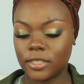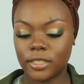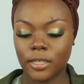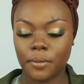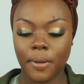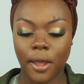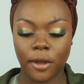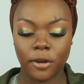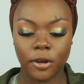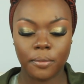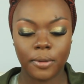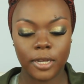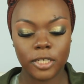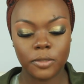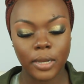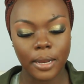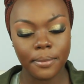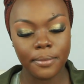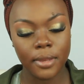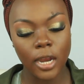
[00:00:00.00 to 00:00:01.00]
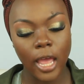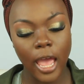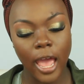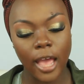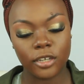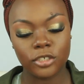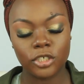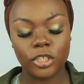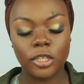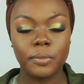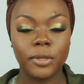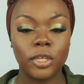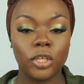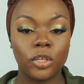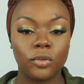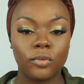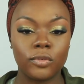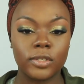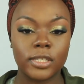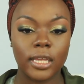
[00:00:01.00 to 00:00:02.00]
is a powder brush, but I'm going to actually be
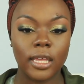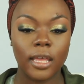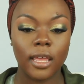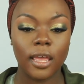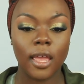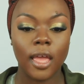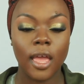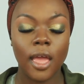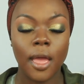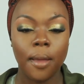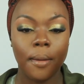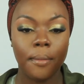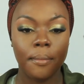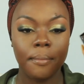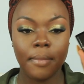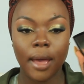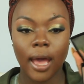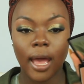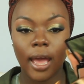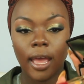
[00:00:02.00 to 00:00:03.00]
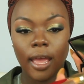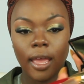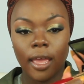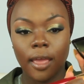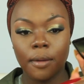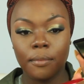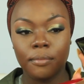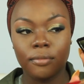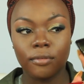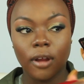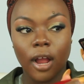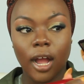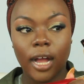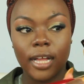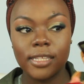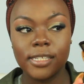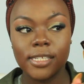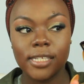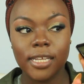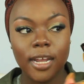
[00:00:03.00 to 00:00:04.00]
using my
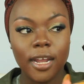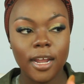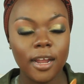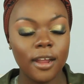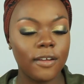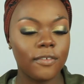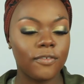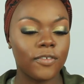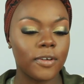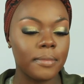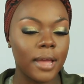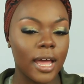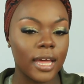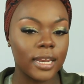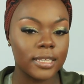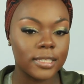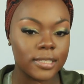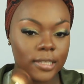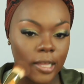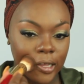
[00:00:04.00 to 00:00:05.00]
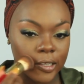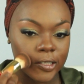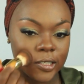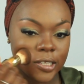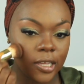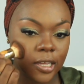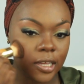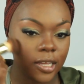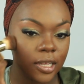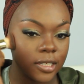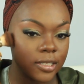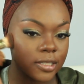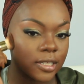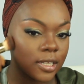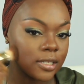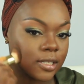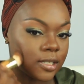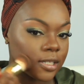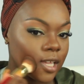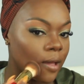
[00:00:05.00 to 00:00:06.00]
bronzer from Anastasia to
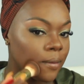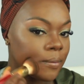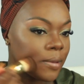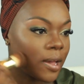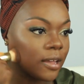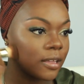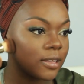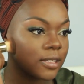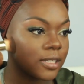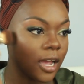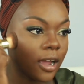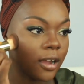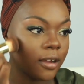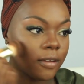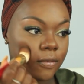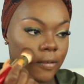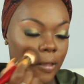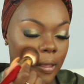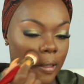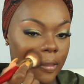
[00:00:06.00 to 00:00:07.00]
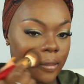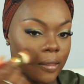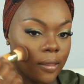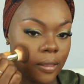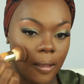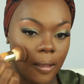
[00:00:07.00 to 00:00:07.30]
set my entire face,